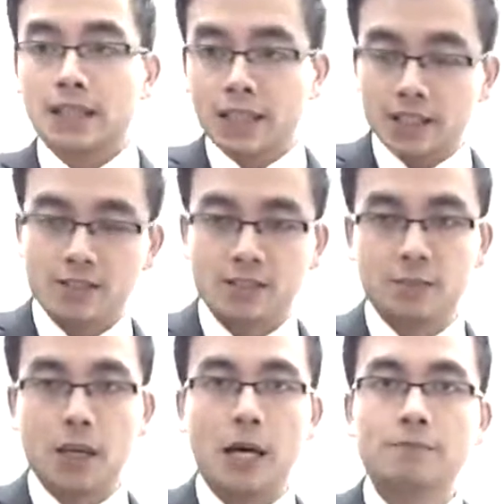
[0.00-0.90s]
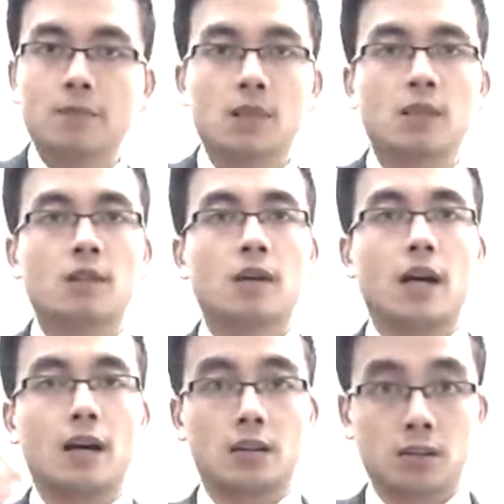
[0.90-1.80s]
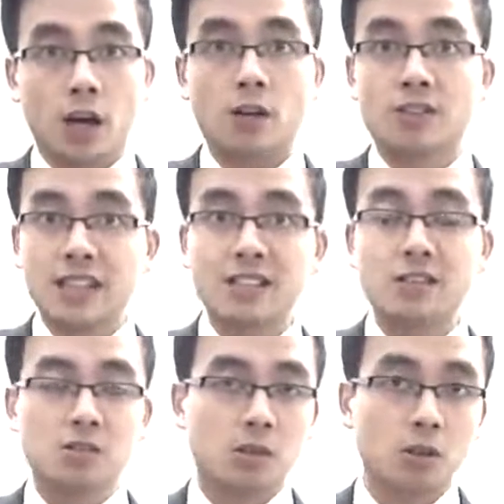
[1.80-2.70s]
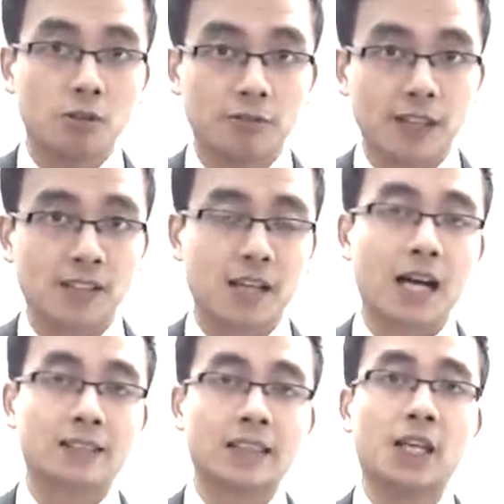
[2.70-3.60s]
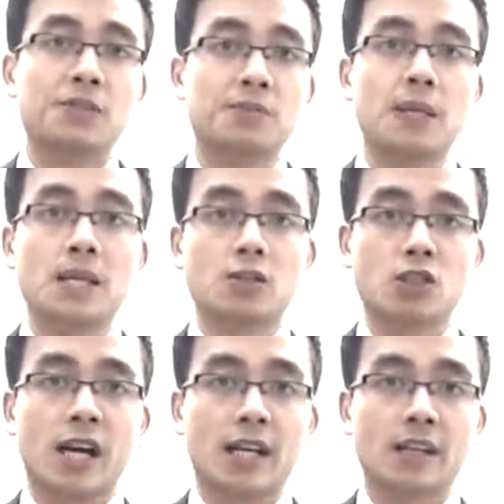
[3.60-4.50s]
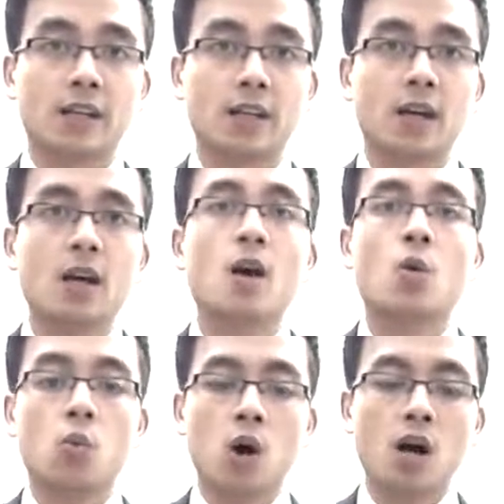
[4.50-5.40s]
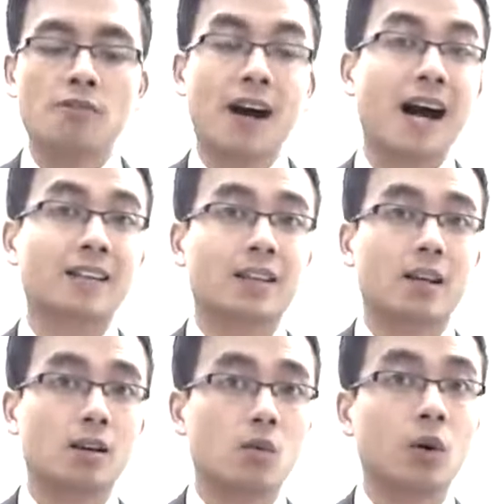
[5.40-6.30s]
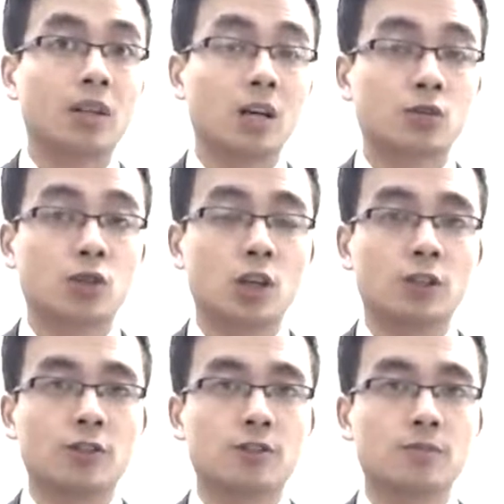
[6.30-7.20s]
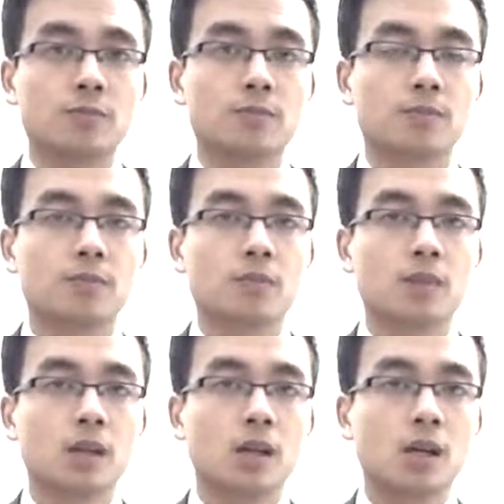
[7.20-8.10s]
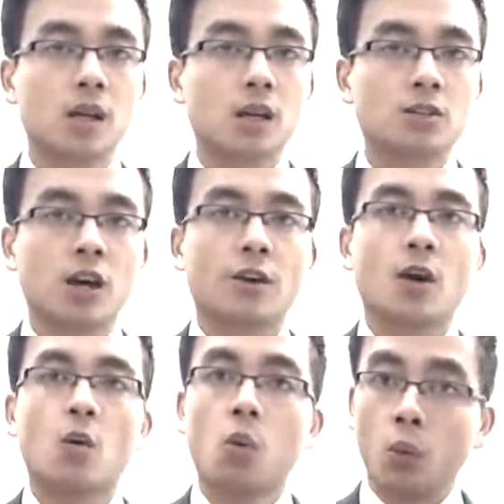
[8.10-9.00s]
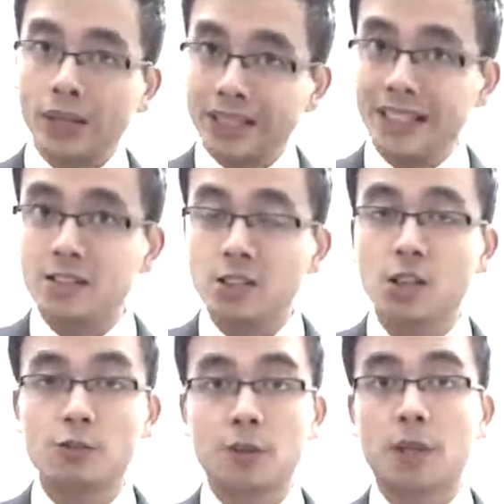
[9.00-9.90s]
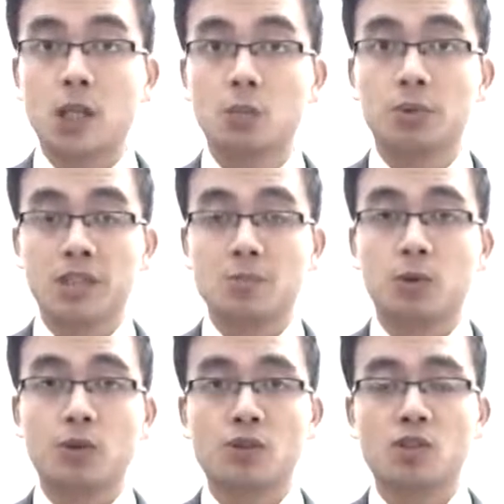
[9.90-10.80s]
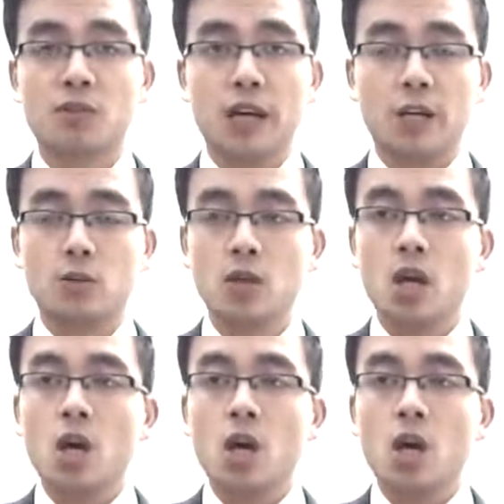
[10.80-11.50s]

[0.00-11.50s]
customer goes into our office and gives me a check worth at $100. So what we need to do from a company's point of view,